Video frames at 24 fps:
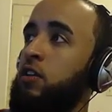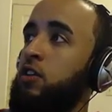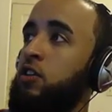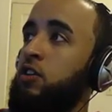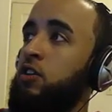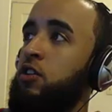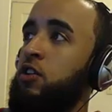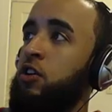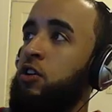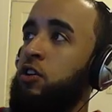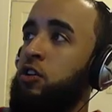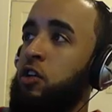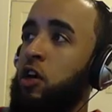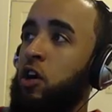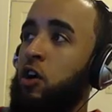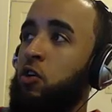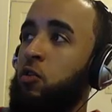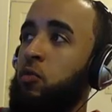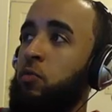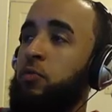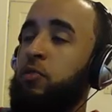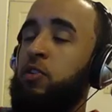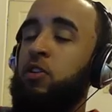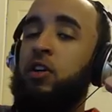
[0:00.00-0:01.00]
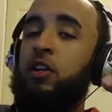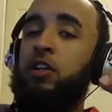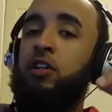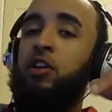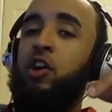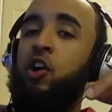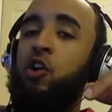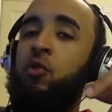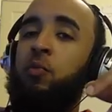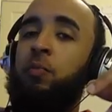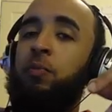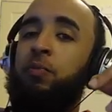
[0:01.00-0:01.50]
You're dope. You're a
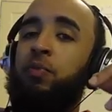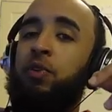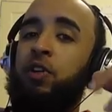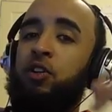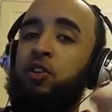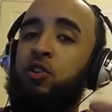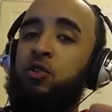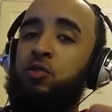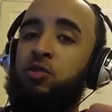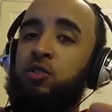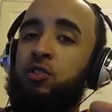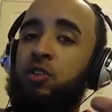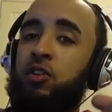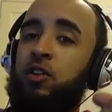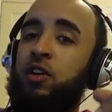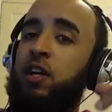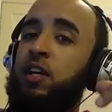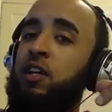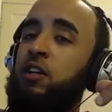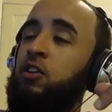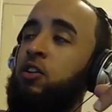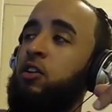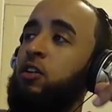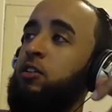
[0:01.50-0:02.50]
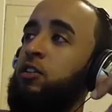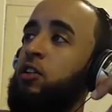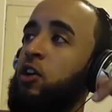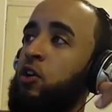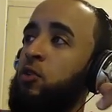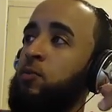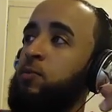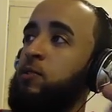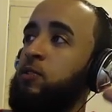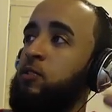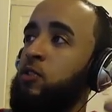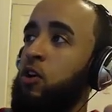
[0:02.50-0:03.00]
dope producer and you're a
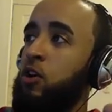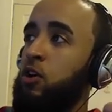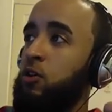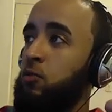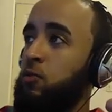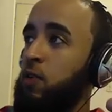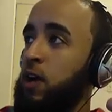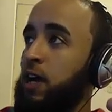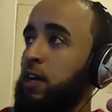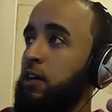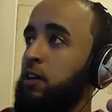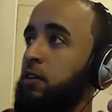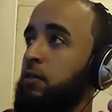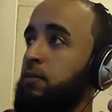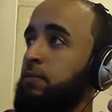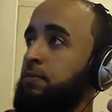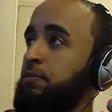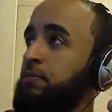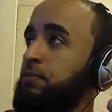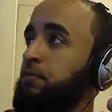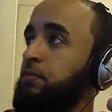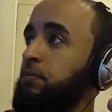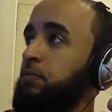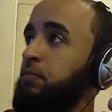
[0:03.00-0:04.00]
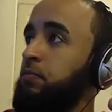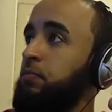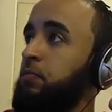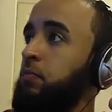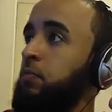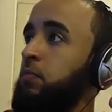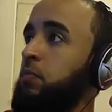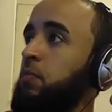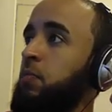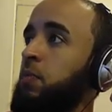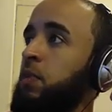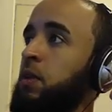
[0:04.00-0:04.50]
dope songwriter.
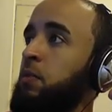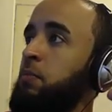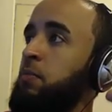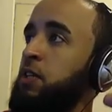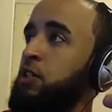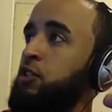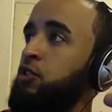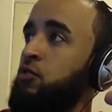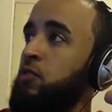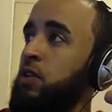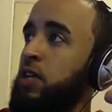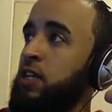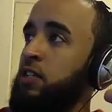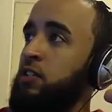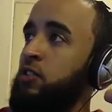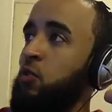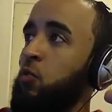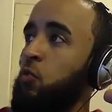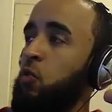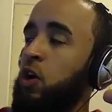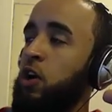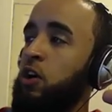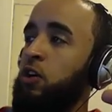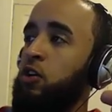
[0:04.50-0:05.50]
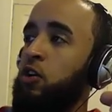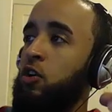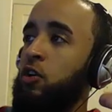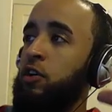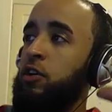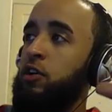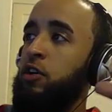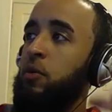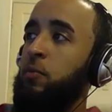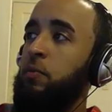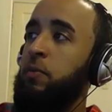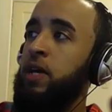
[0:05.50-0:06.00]
But you need to work
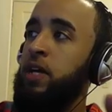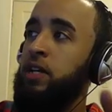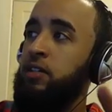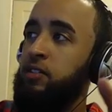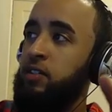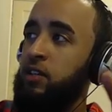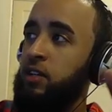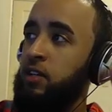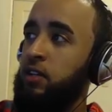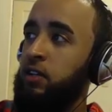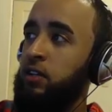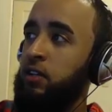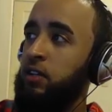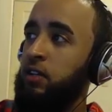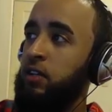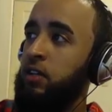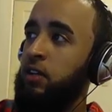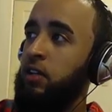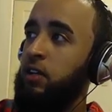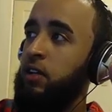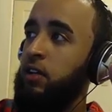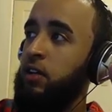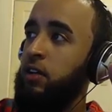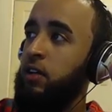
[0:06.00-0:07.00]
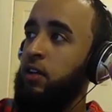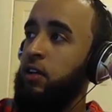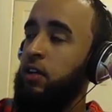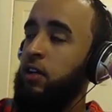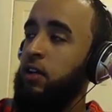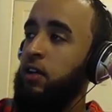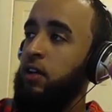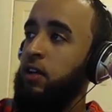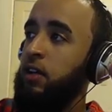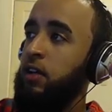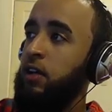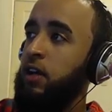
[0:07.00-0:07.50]
on your mixing.
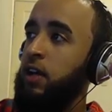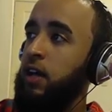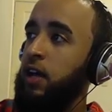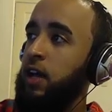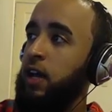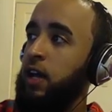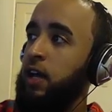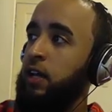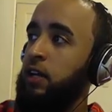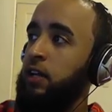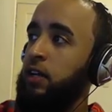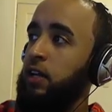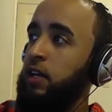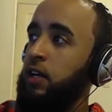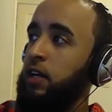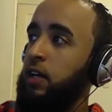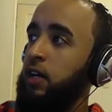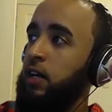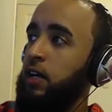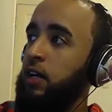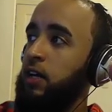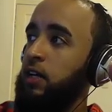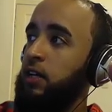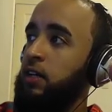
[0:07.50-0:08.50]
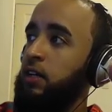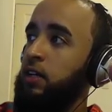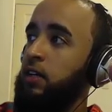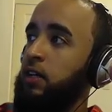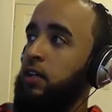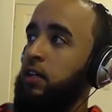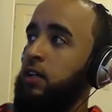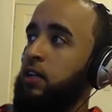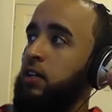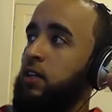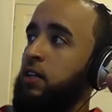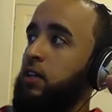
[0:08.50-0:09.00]
And
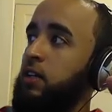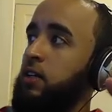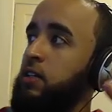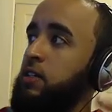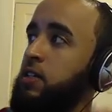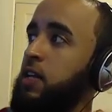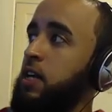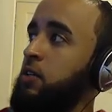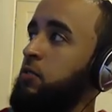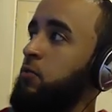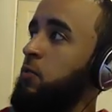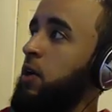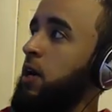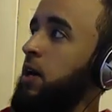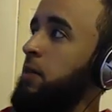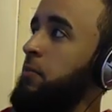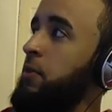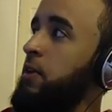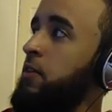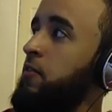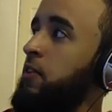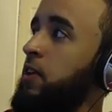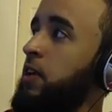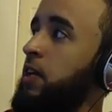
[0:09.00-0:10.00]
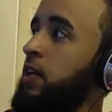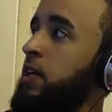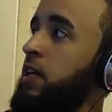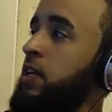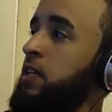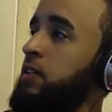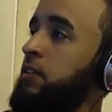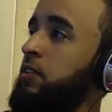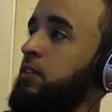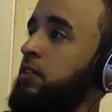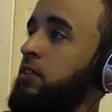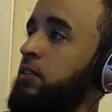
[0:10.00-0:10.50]
because that's why I'm even in
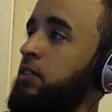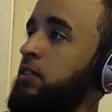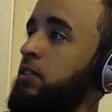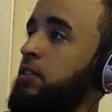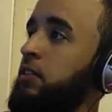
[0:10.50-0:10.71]
this.